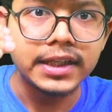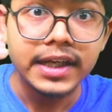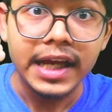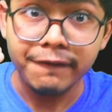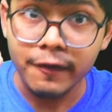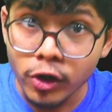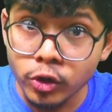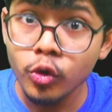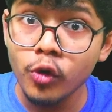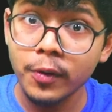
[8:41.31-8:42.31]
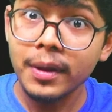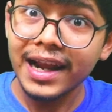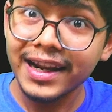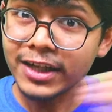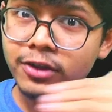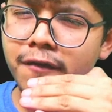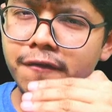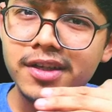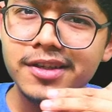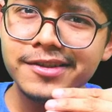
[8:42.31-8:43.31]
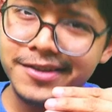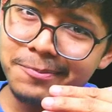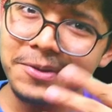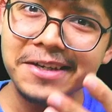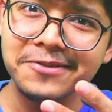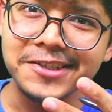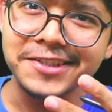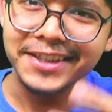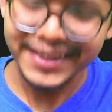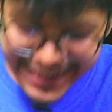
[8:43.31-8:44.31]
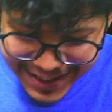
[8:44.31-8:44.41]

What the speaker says: If I want to go from right left, simply reverse it.